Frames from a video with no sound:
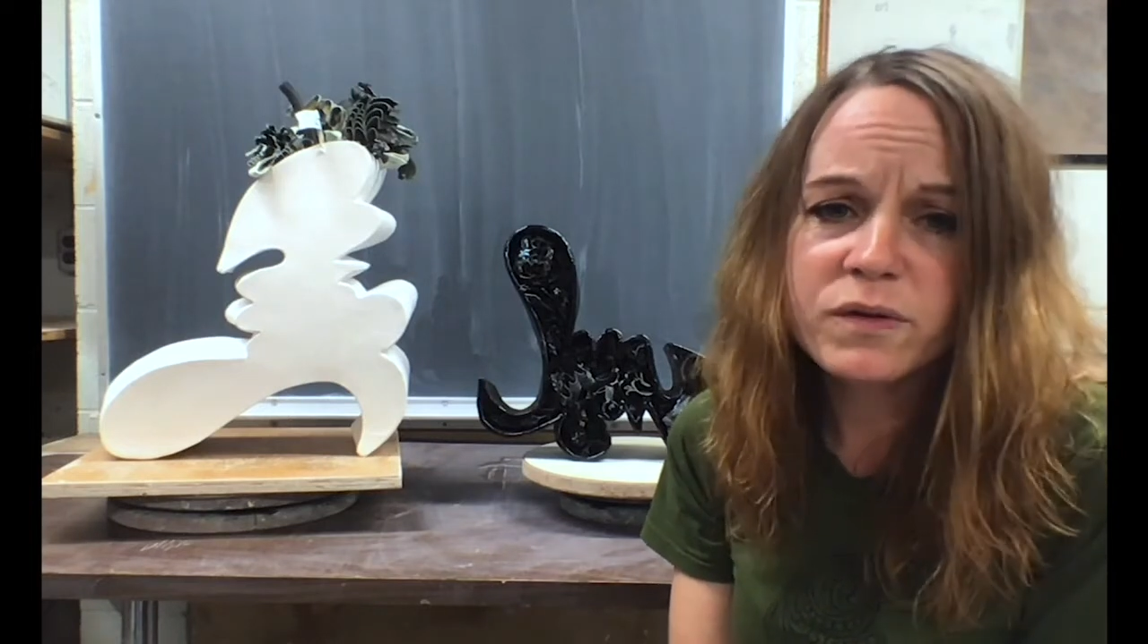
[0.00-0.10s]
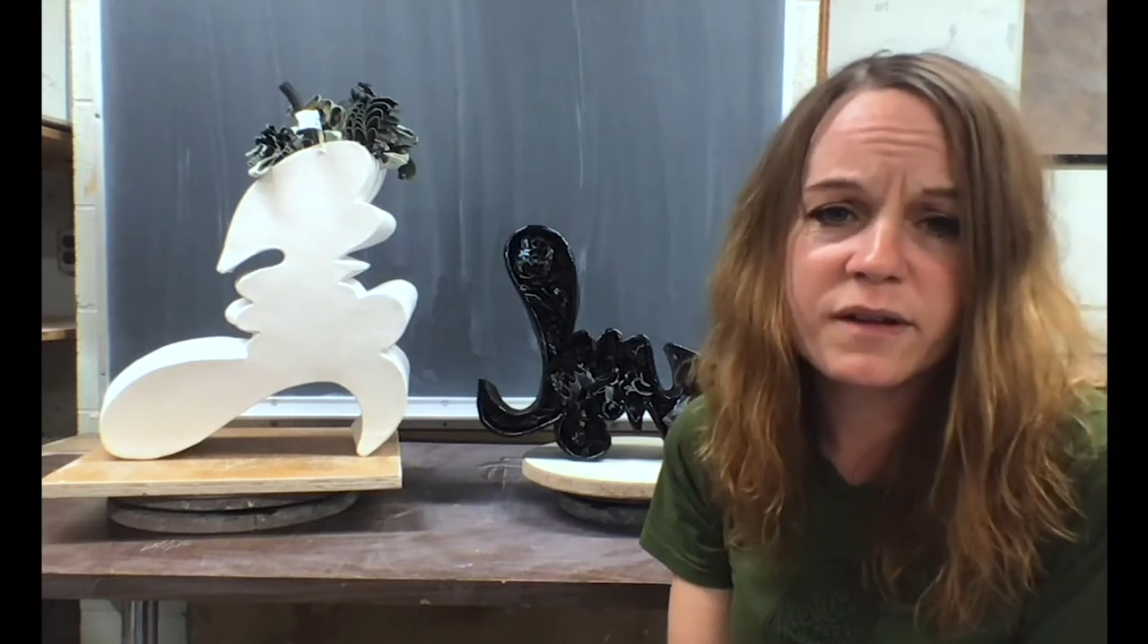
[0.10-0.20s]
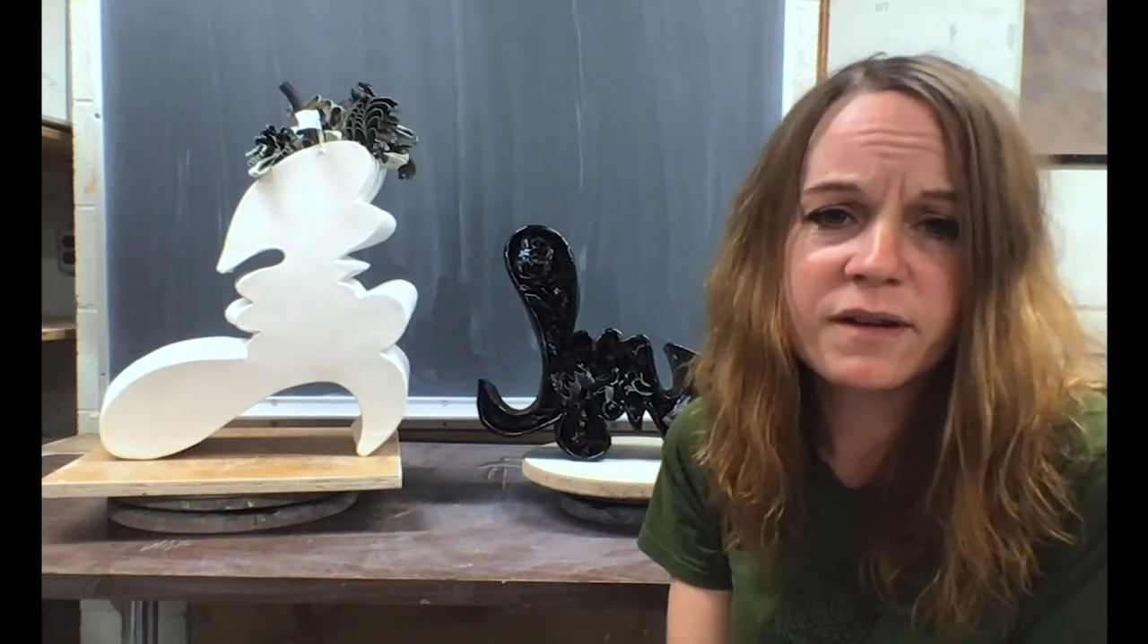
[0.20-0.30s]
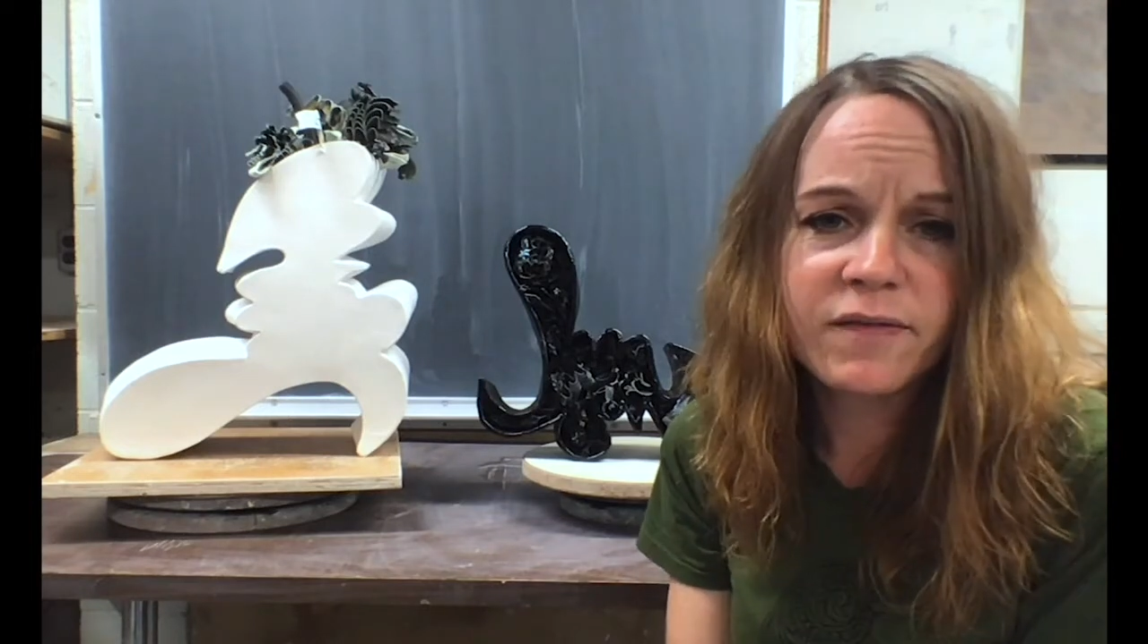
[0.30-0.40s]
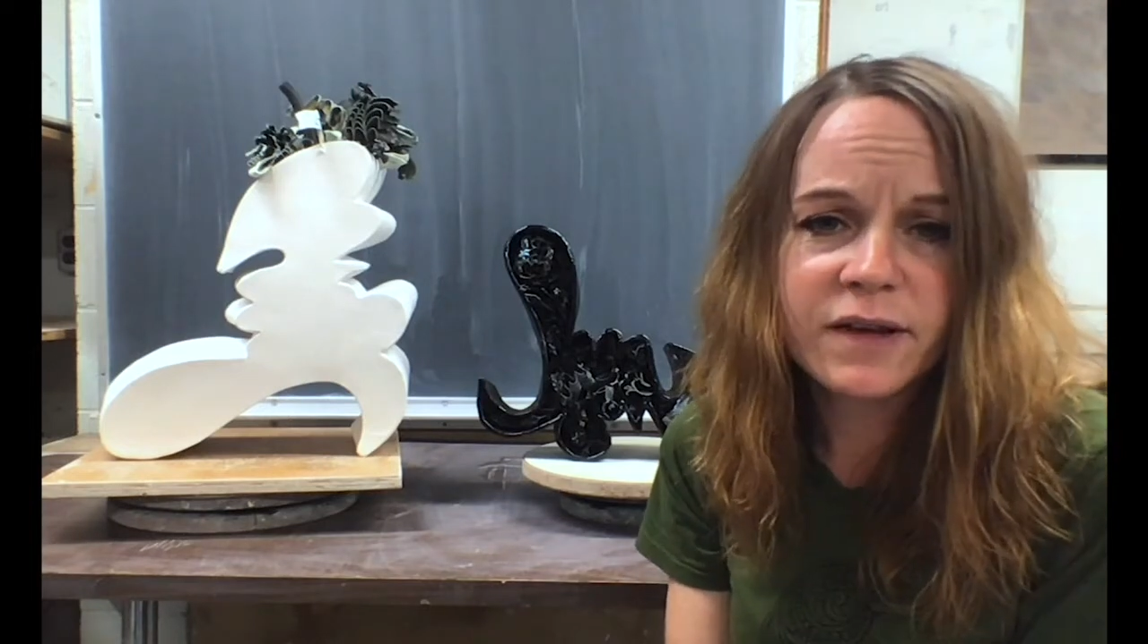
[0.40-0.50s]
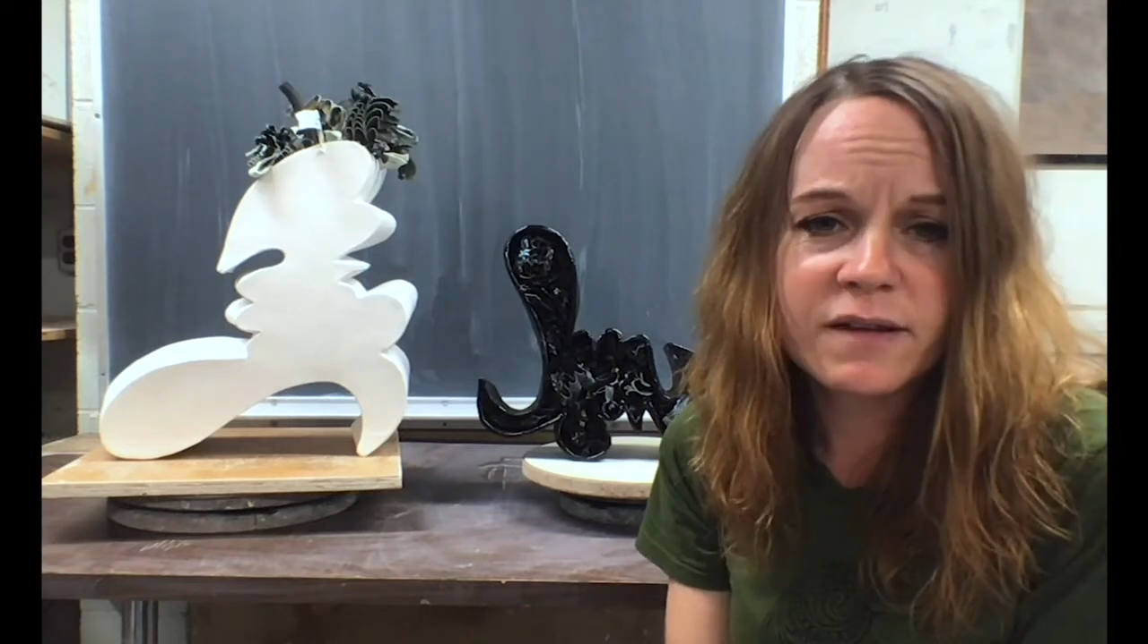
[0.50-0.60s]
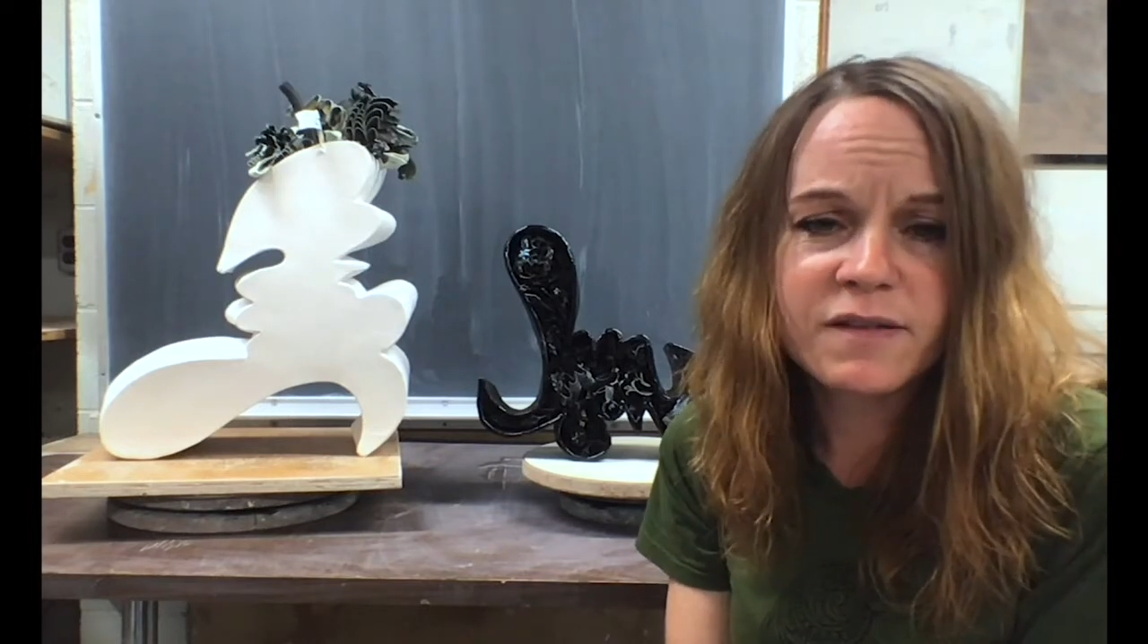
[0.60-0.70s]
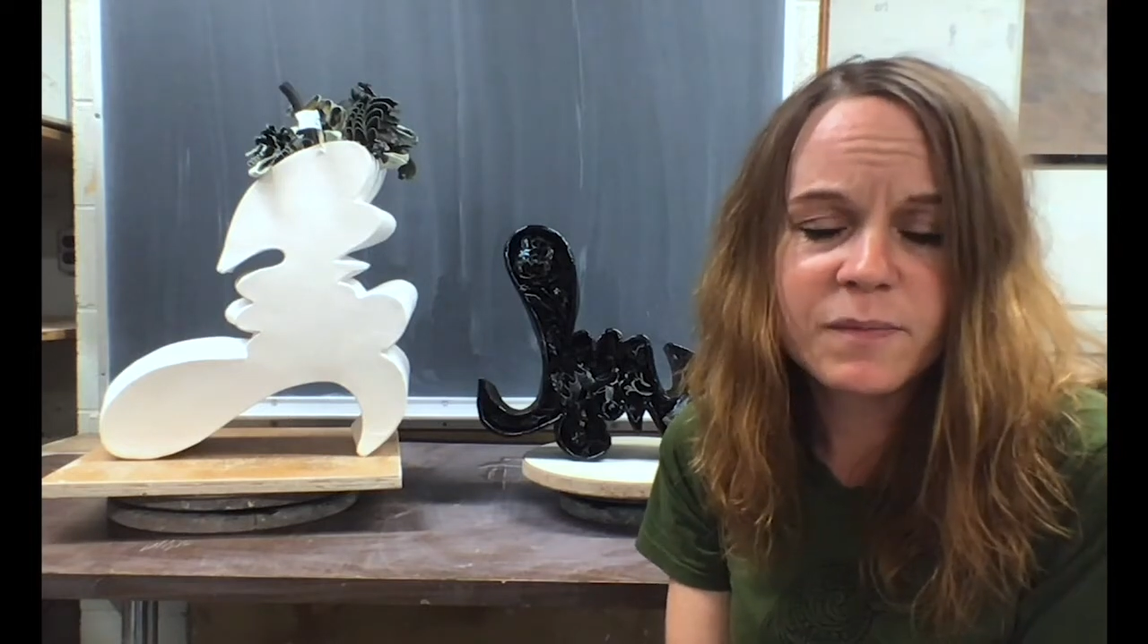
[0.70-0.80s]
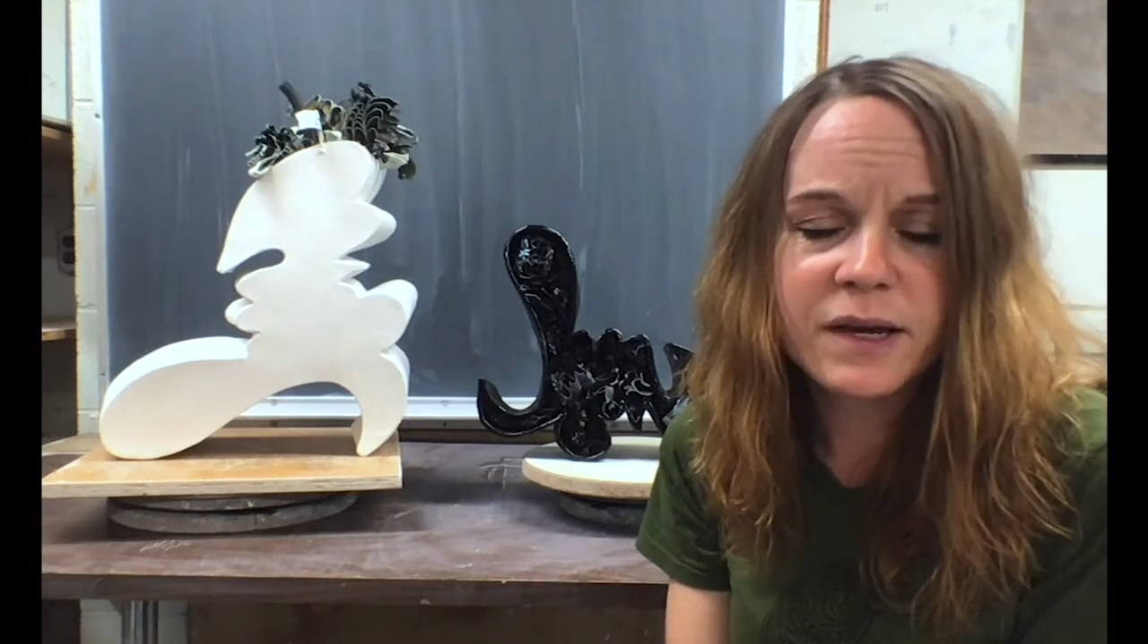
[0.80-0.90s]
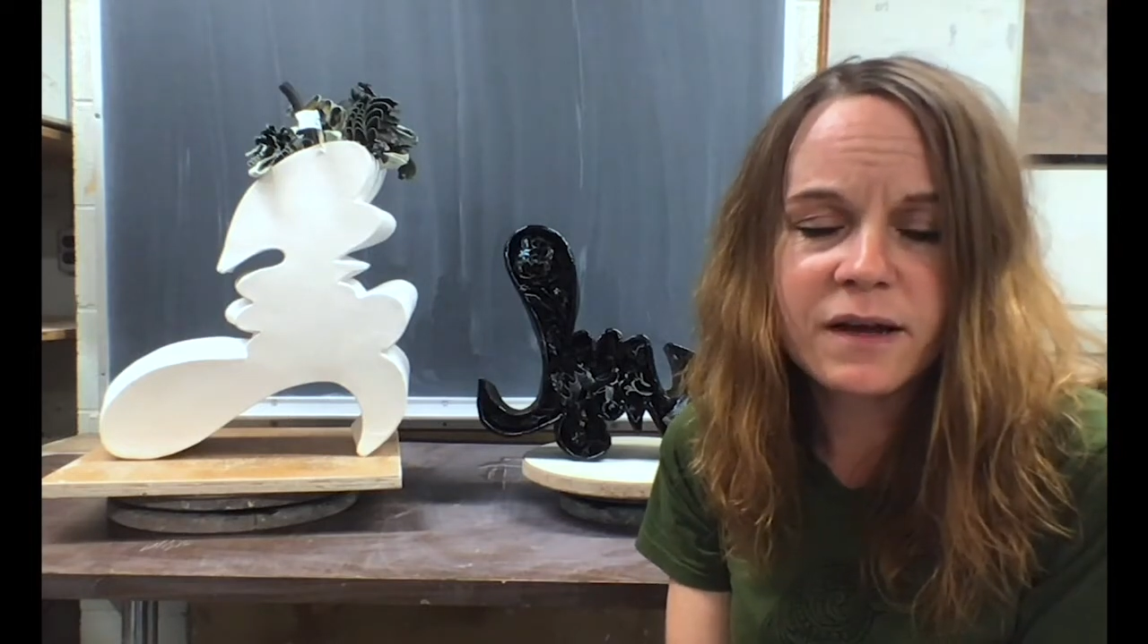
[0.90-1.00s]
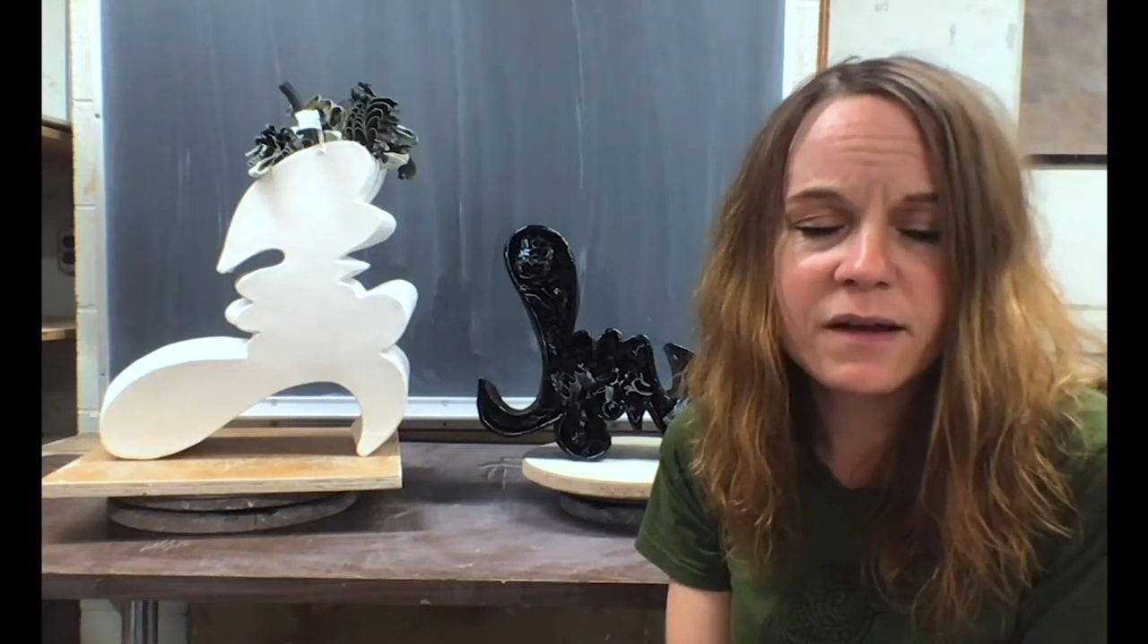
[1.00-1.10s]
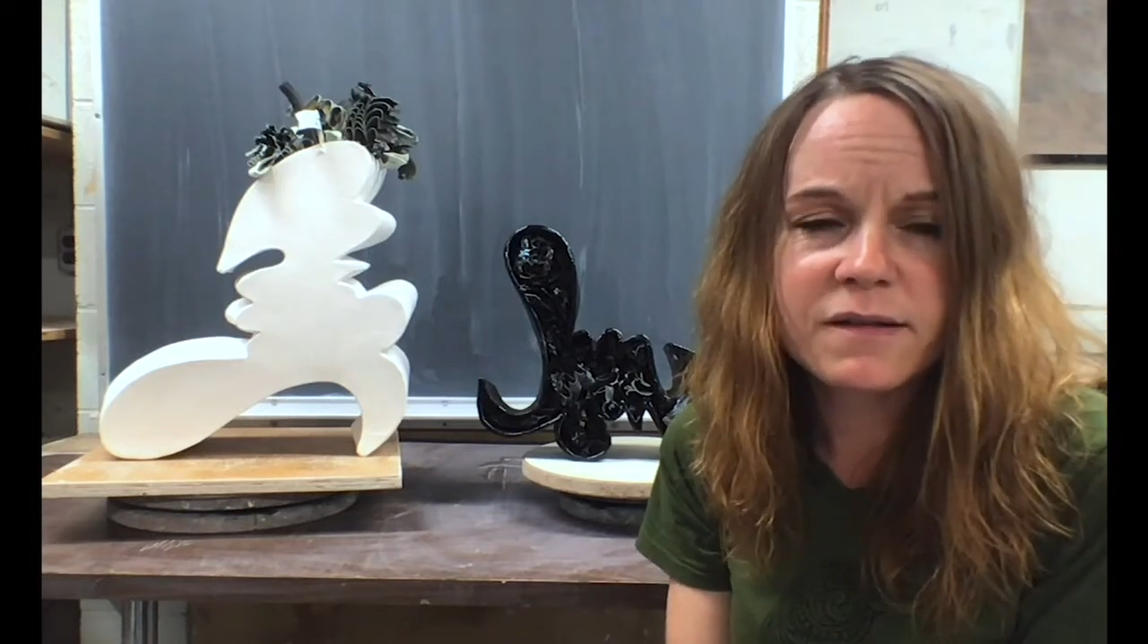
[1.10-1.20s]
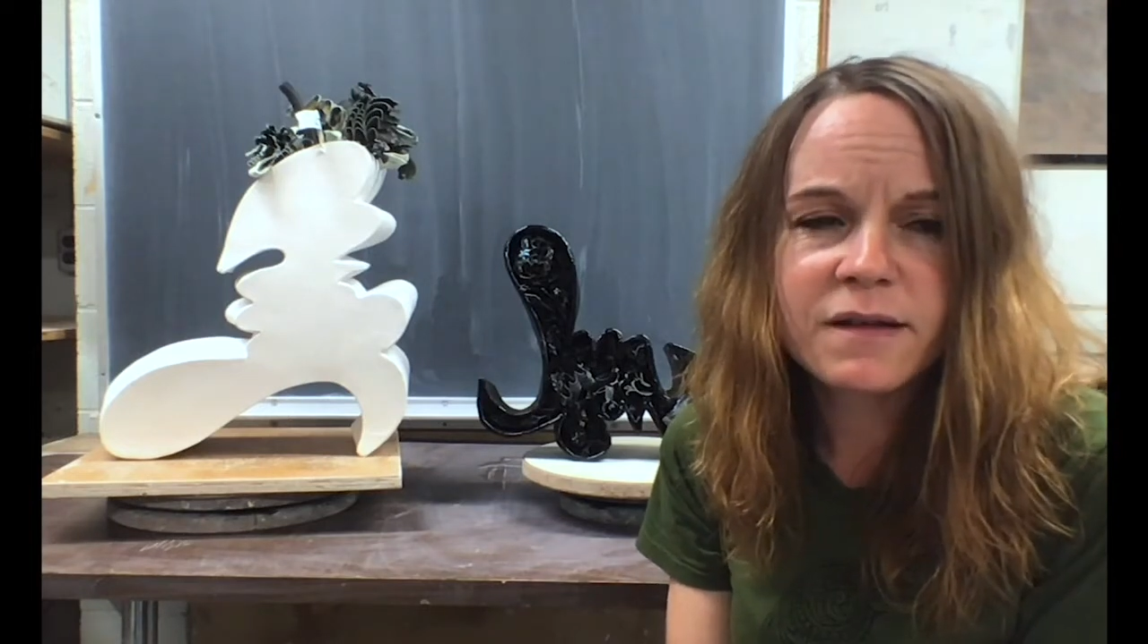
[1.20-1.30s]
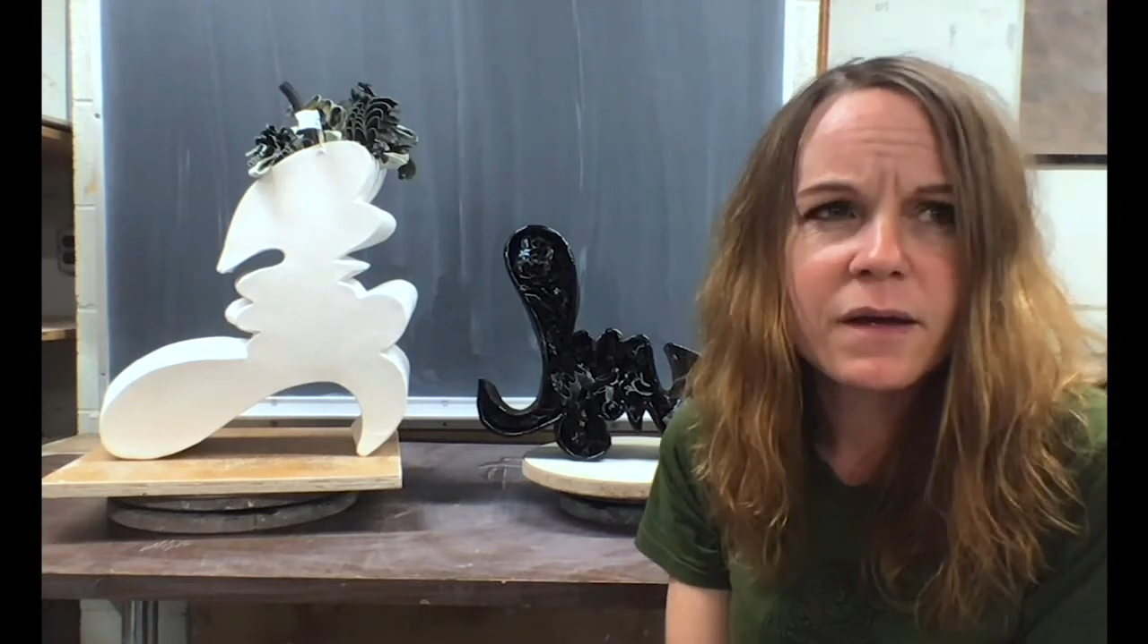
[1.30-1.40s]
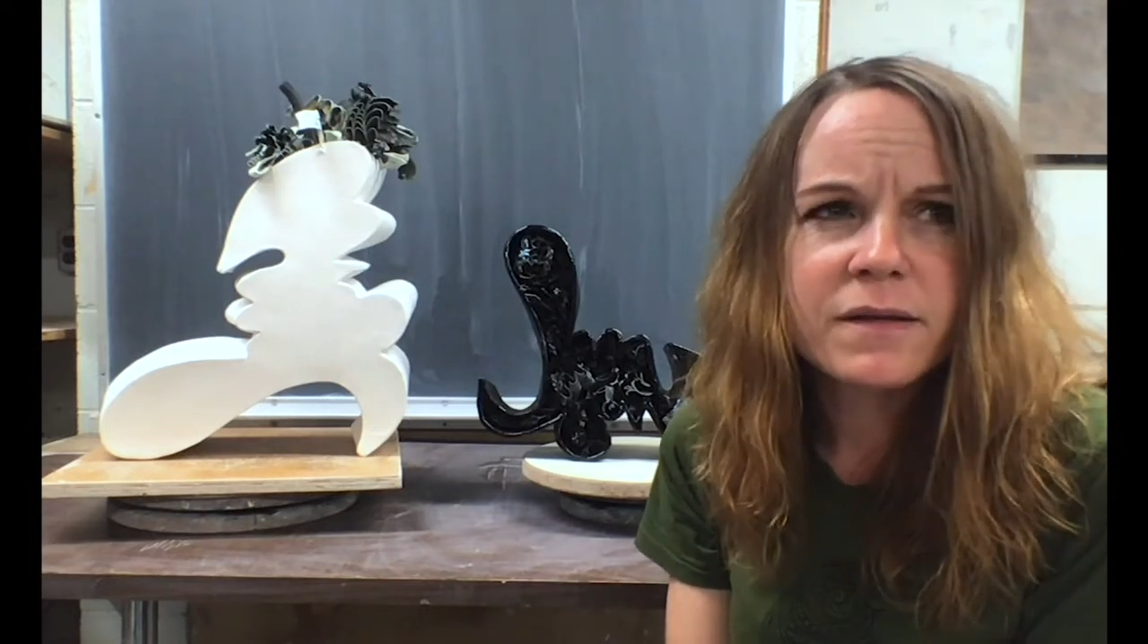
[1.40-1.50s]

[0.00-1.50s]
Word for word: significance because